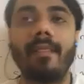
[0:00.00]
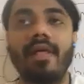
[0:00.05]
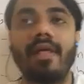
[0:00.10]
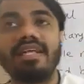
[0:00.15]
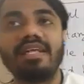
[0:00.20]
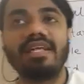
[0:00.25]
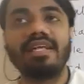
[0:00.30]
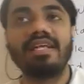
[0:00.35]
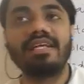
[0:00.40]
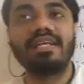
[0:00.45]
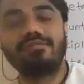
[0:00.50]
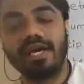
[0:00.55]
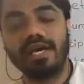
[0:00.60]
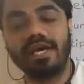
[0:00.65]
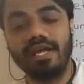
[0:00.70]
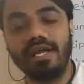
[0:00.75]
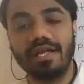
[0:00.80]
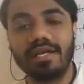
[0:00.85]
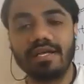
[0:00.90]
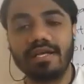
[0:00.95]
these
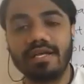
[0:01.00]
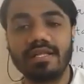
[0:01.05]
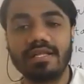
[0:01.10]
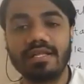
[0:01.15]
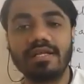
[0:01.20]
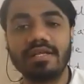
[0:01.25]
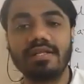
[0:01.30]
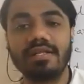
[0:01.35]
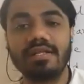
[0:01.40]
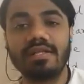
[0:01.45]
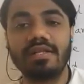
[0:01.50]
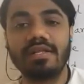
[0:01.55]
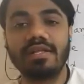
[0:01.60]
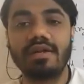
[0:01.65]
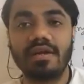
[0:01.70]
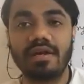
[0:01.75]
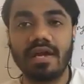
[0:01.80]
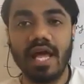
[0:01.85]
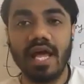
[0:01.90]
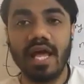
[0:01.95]
were the
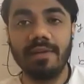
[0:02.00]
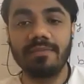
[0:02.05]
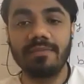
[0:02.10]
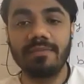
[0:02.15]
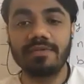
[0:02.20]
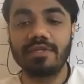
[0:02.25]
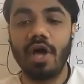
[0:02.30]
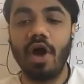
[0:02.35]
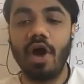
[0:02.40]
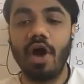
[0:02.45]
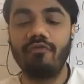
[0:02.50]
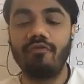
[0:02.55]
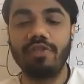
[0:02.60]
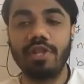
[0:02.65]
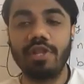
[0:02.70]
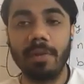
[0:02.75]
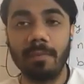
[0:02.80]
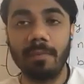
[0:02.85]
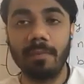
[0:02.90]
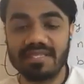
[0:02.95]
types of
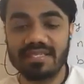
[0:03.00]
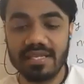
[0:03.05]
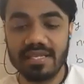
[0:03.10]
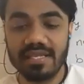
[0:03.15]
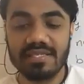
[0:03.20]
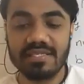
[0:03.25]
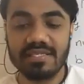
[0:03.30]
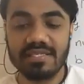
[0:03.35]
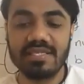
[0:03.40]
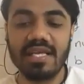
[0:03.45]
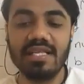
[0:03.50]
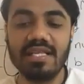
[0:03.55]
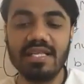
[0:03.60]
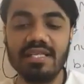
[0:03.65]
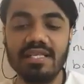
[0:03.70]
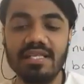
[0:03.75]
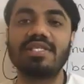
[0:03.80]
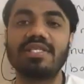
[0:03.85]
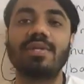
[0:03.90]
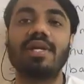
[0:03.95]
the muscle
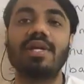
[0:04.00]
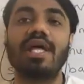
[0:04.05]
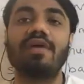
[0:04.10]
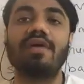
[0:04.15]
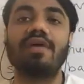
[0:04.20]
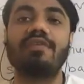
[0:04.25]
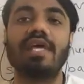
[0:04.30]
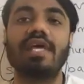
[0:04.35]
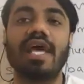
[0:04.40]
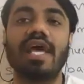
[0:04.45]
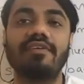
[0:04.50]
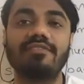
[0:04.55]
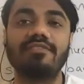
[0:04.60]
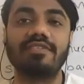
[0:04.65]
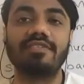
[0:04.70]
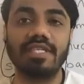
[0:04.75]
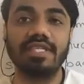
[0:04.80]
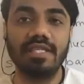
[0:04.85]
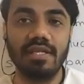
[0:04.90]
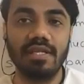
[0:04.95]
cells today we have
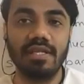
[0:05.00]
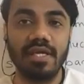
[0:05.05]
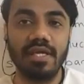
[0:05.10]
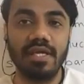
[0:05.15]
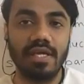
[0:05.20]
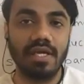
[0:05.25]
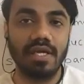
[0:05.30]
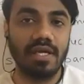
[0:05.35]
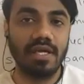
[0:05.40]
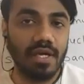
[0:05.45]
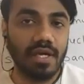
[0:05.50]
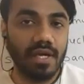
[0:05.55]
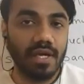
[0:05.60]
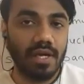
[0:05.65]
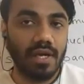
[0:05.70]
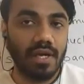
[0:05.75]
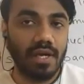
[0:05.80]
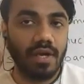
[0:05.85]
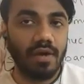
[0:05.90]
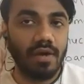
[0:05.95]
seen.
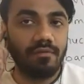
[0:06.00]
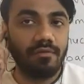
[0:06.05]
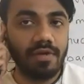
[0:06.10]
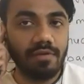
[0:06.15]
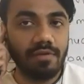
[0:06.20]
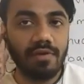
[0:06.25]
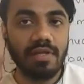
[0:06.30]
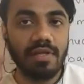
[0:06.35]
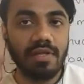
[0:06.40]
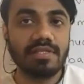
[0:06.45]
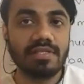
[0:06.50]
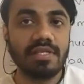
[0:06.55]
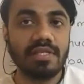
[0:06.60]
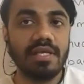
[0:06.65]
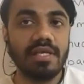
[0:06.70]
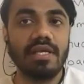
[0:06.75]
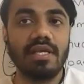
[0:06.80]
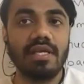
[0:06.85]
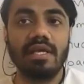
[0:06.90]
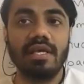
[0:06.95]
We will
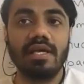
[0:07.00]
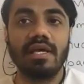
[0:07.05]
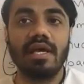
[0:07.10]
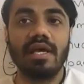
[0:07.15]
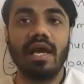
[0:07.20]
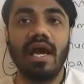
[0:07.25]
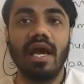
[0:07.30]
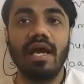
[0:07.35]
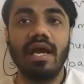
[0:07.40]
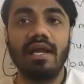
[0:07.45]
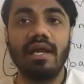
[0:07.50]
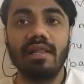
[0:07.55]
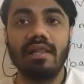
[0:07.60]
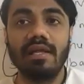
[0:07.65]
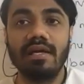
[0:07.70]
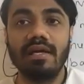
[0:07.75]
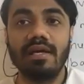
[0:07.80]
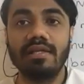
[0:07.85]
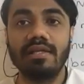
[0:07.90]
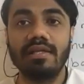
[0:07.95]
see and
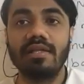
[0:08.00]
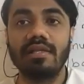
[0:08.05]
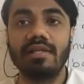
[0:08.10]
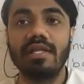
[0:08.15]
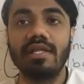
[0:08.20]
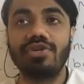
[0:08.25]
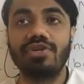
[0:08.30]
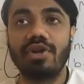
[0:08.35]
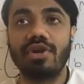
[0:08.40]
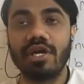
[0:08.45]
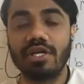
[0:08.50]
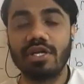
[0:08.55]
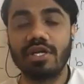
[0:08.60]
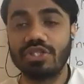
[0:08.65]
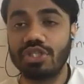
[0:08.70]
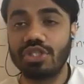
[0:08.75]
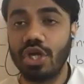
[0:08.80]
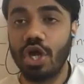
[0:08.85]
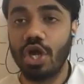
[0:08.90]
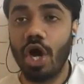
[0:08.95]
learn the
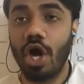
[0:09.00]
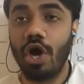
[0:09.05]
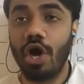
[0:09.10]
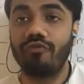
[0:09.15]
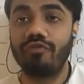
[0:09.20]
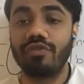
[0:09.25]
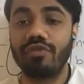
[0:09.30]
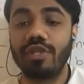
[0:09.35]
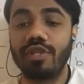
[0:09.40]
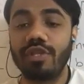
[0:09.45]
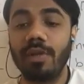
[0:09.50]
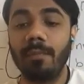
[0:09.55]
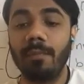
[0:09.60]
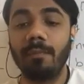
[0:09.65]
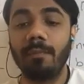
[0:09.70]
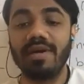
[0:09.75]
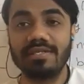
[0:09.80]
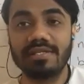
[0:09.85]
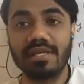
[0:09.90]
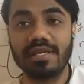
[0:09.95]
structure of the
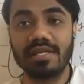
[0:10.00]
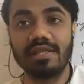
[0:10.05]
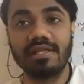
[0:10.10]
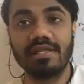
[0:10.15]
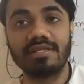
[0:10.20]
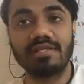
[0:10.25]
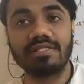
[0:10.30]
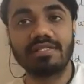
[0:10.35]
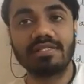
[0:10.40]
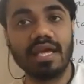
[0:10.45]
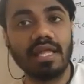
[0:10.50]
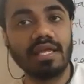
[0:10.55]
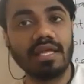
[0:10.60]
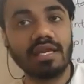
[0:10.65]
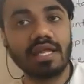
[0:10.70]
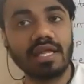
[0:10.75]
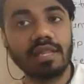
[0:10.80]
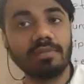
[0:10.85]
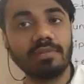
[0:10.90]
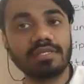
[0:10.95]
muscle,
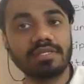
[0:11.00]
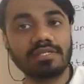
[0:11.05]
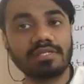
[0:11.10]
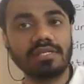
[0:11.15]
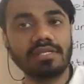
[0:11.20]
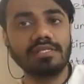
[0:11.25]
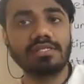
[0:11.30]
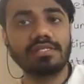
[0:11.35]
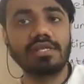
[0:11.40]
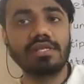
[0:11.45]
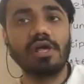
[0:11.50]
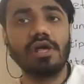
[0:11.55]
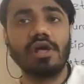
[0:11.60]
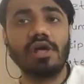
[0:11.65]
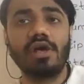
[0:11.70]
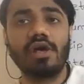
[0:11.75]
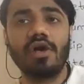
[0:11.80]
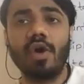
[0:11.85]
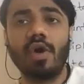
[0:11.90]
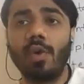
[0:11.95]
skeletal muscles.
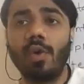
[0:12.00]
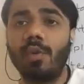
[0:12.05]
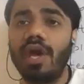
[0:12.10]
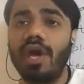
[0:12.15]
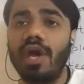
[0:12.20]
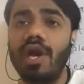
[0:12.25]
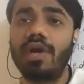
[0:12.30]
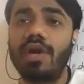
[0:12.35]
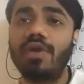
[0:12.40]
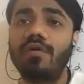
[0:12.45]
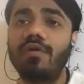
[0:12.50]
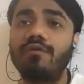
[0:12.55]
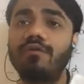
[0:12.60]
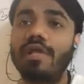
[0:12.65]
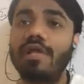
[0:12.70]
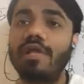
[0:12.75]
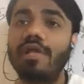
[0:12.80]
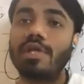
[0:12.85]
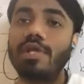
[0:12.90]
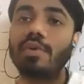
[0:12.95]
Where
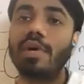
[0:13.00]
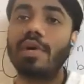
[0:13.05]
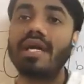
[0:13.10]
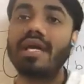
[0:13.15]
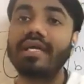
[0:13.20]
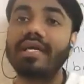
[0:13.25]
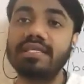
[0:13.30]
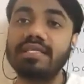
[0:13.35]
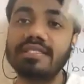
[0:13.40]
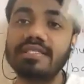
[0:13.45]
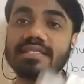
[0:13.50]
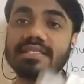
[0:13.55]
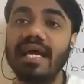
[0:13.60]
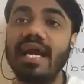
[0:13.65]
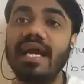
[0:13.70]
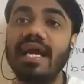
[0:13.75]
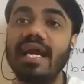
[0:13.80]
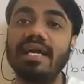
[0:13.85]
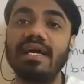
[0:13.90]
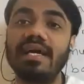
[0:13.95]
will you
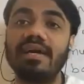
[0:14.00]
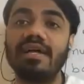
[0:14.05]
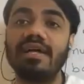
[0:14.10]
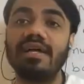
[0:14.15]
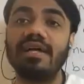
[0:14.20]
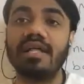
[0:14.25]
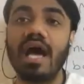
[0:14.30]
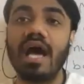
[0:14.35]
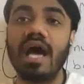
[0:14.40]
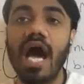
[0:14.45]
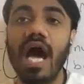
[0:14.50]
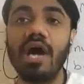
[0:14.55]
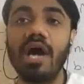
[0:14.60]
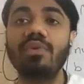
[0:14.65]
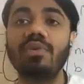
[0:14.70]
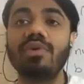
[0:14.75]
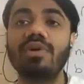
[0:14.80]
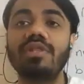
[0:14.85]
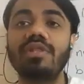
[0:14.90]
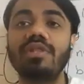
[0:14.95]
understand how